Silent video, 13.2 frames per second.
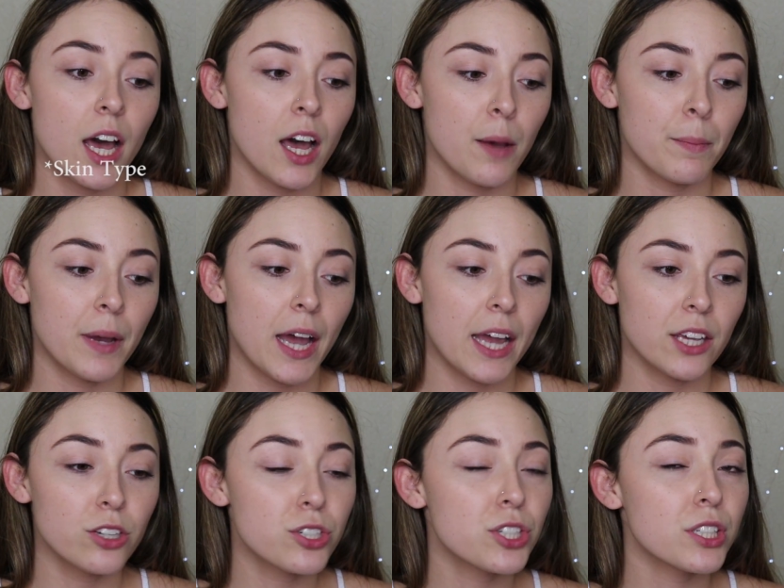I
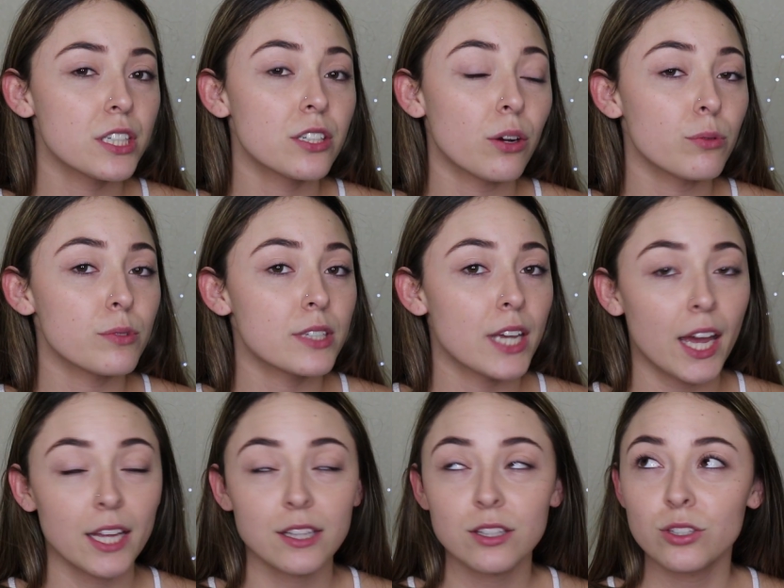usually don't
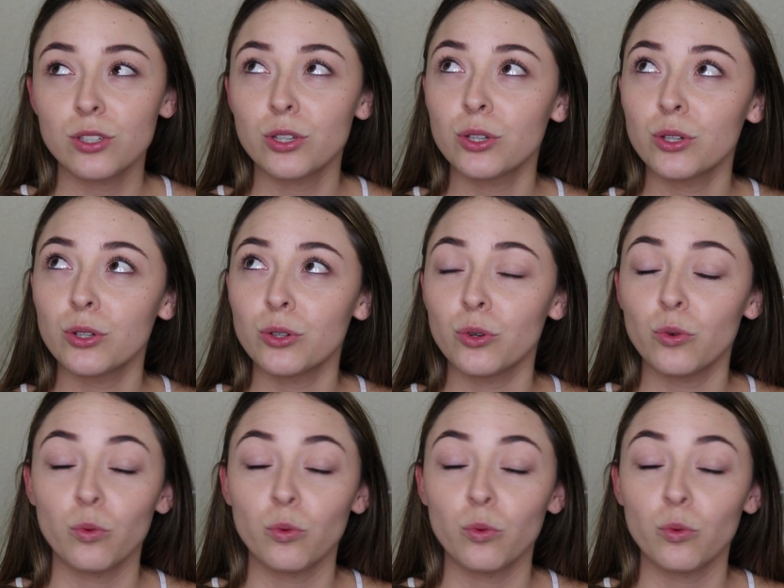tend to